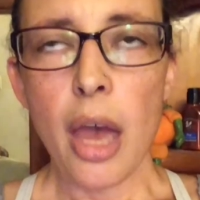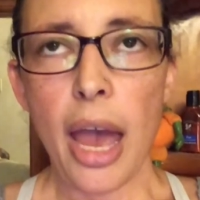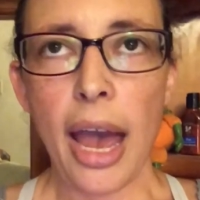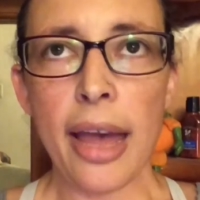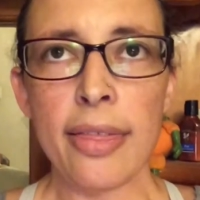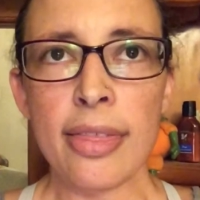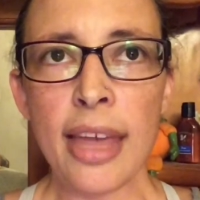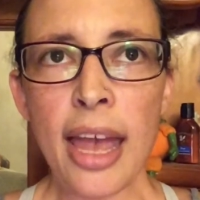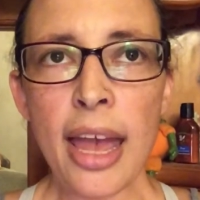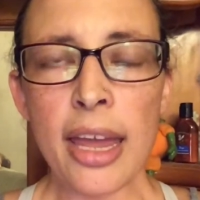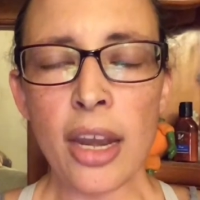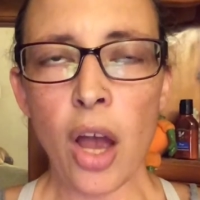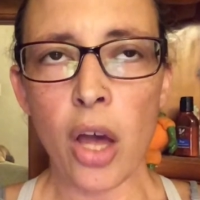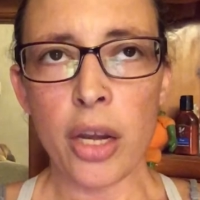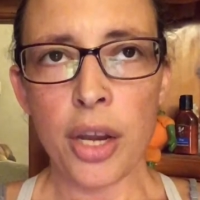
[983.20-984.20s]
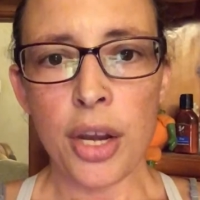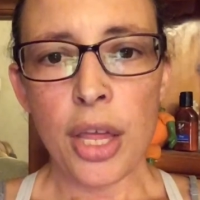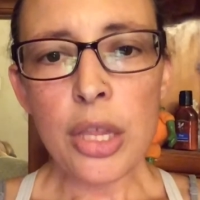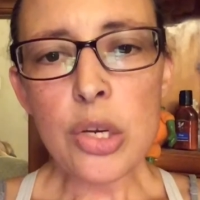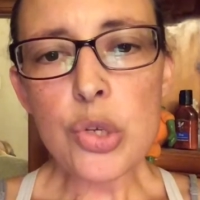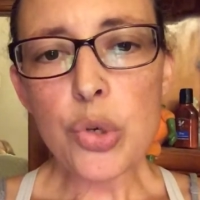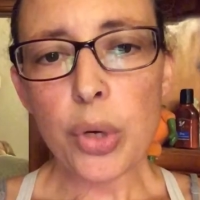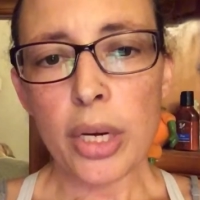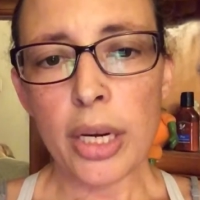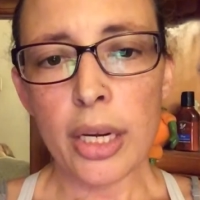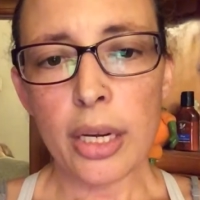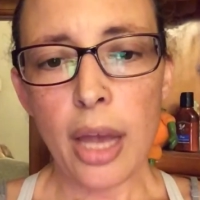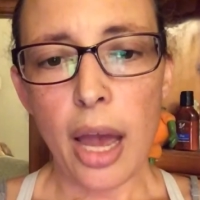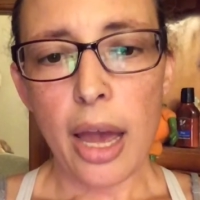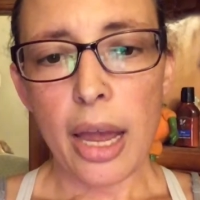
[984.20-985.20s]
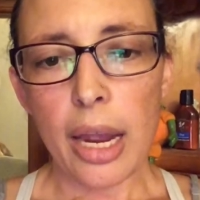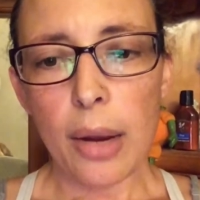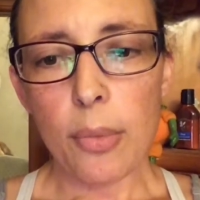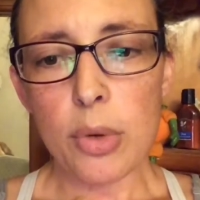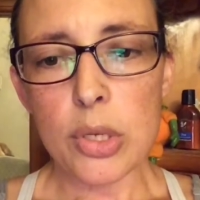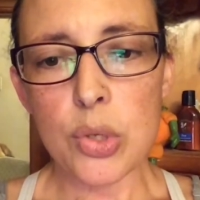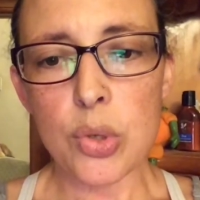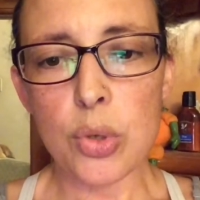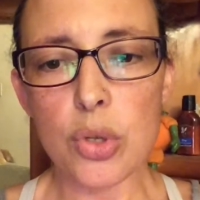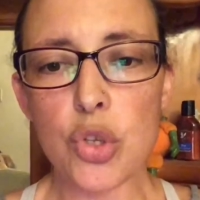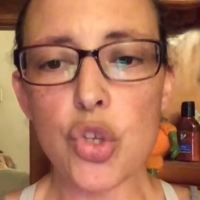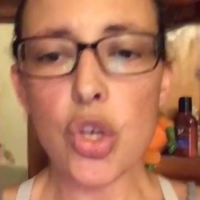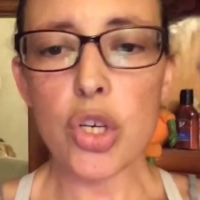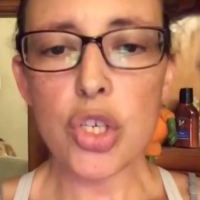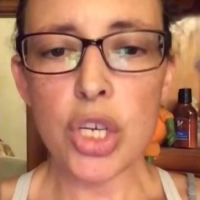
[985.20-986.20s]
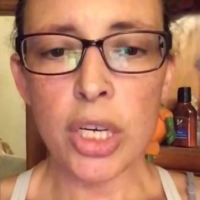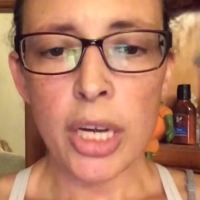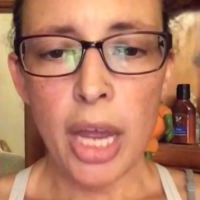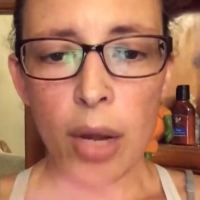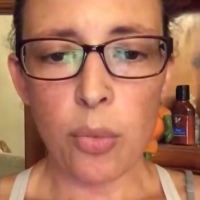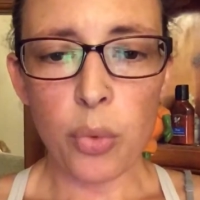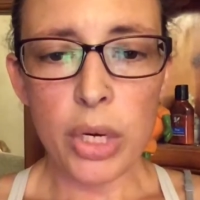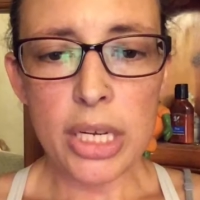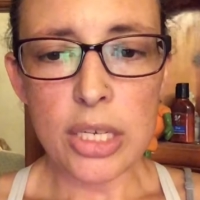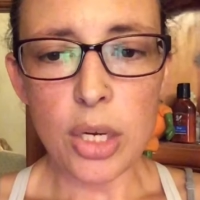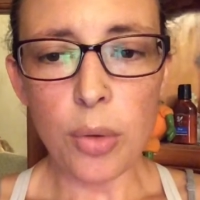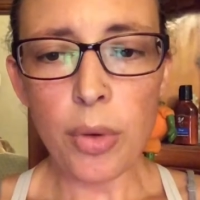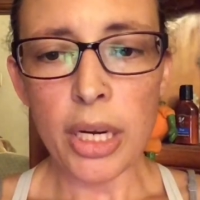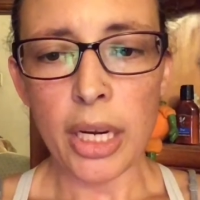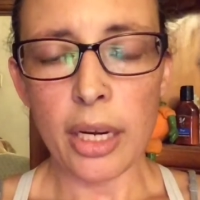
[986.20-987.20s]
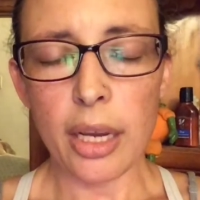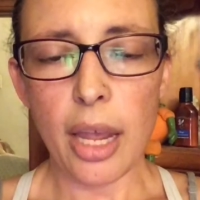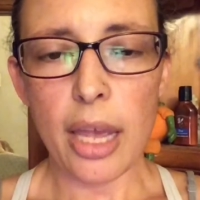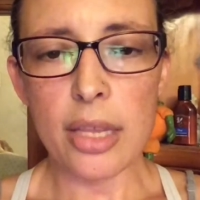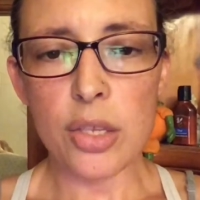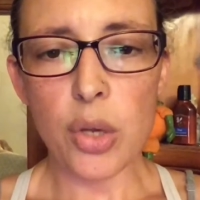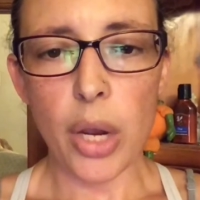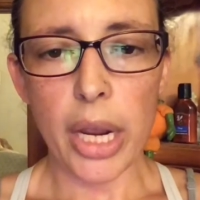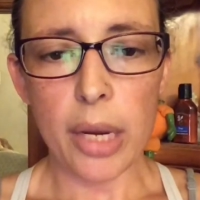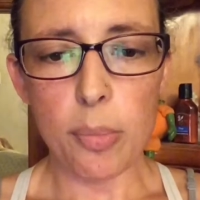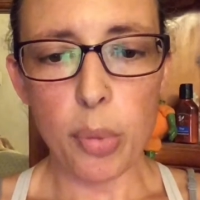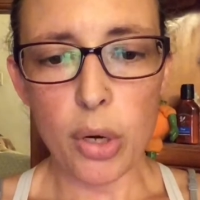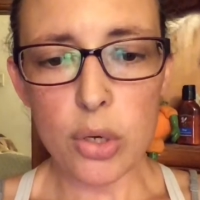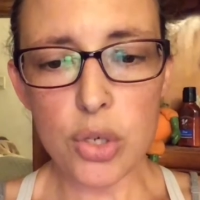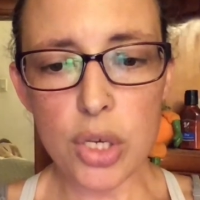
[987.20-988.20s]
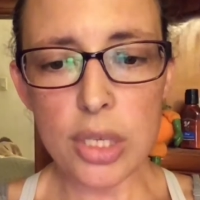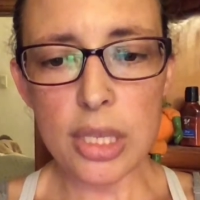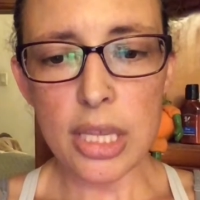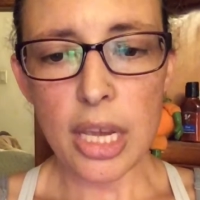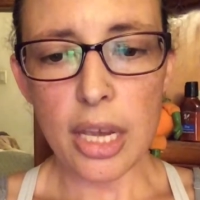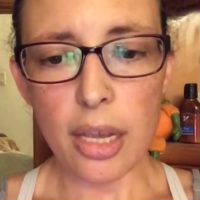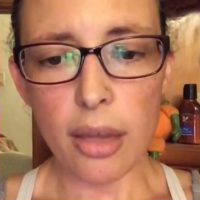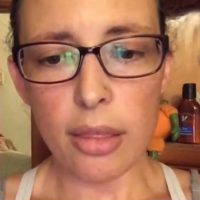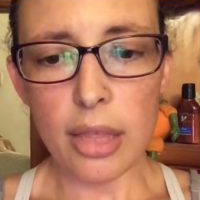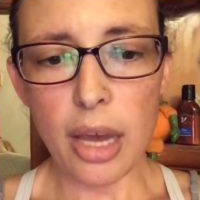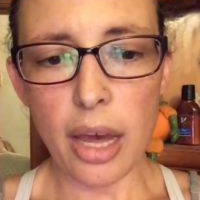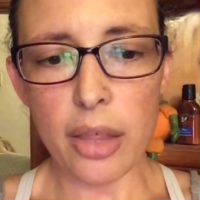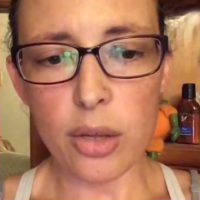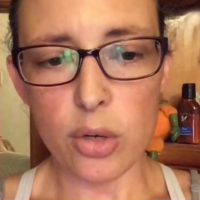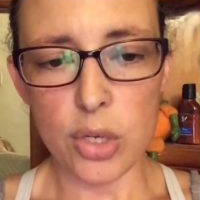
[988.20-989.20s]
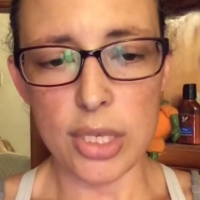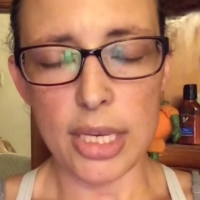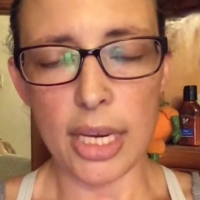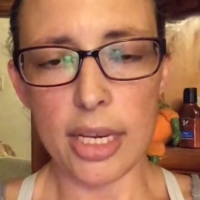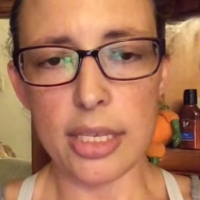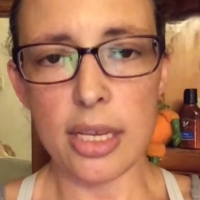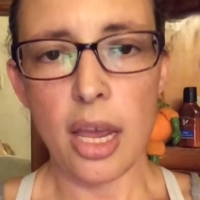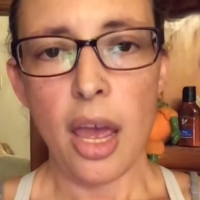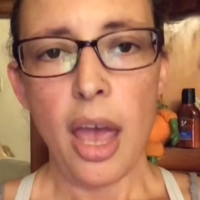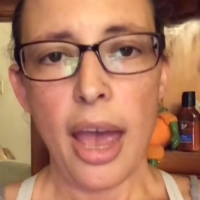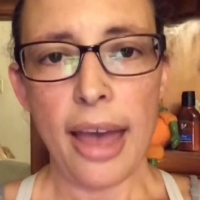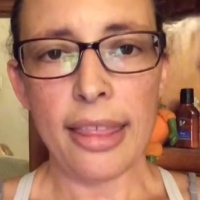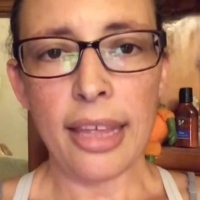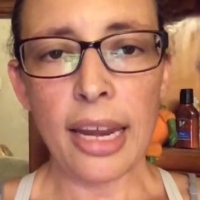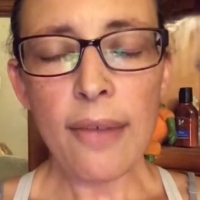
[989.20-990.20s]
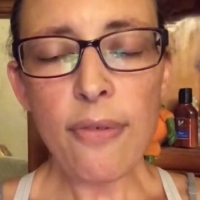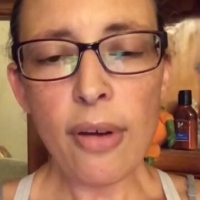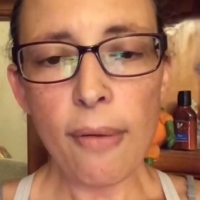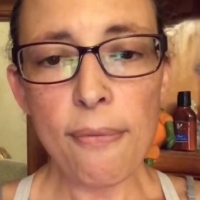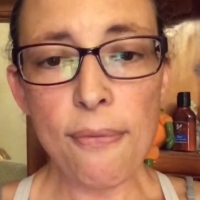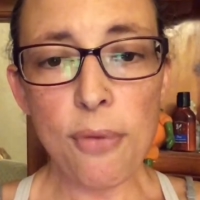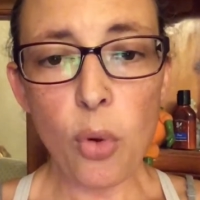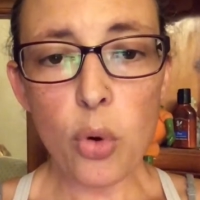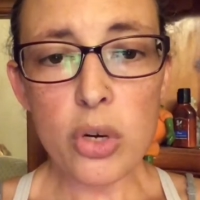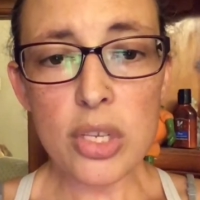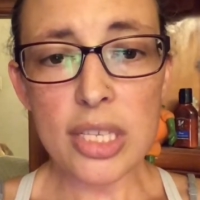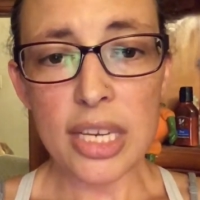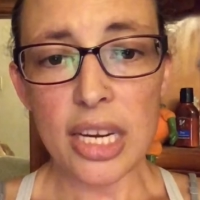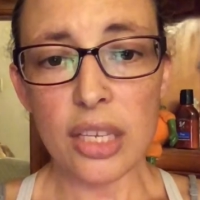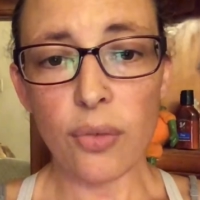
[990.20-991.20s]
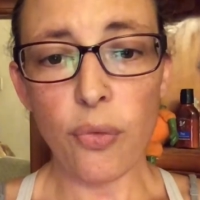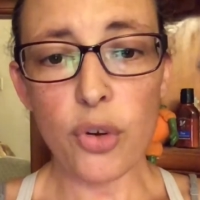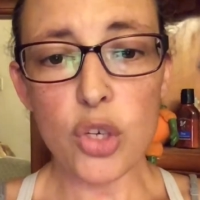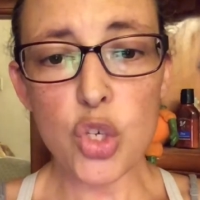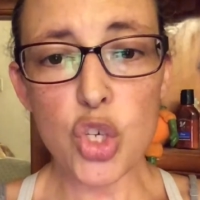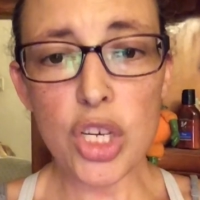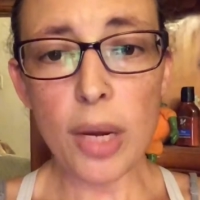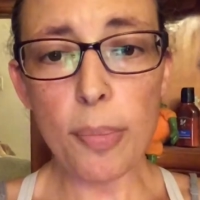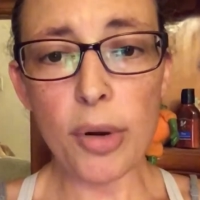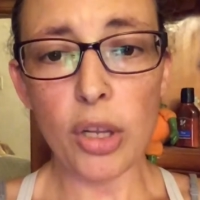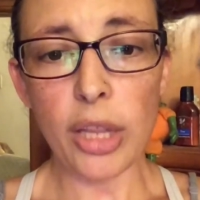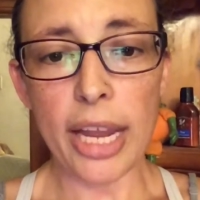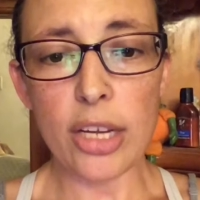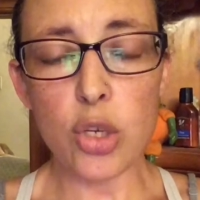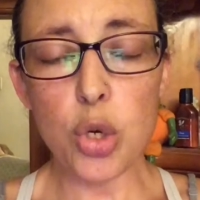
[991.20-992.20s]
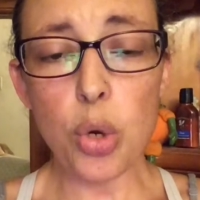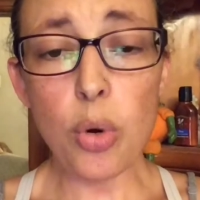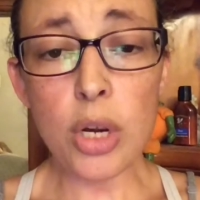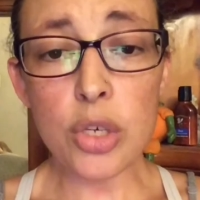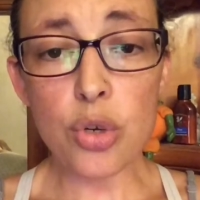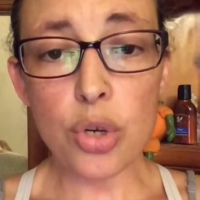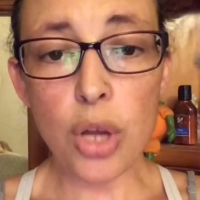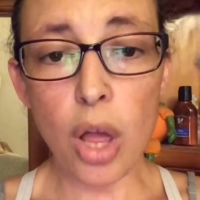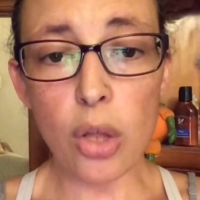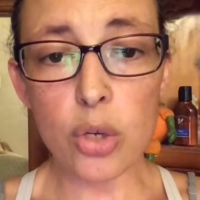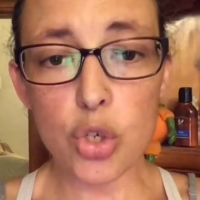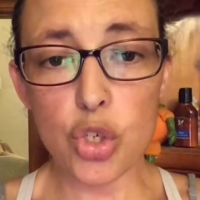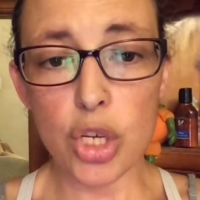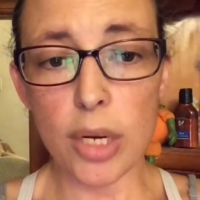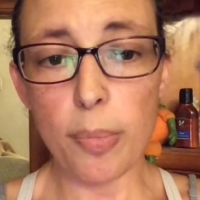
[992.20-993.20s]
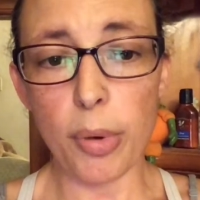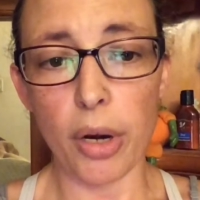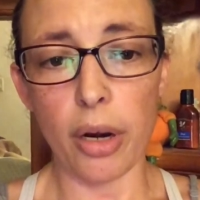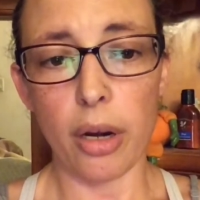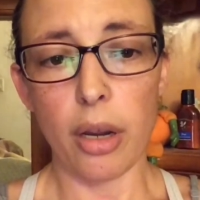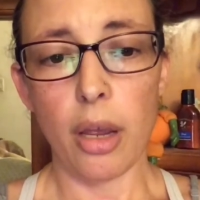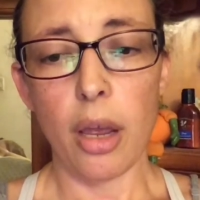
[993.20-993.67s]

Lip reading: And then on another screen I was searching and redoing, and so I had purchased the other seats, and then I found floor seats for cheaper, like $200 cheaper.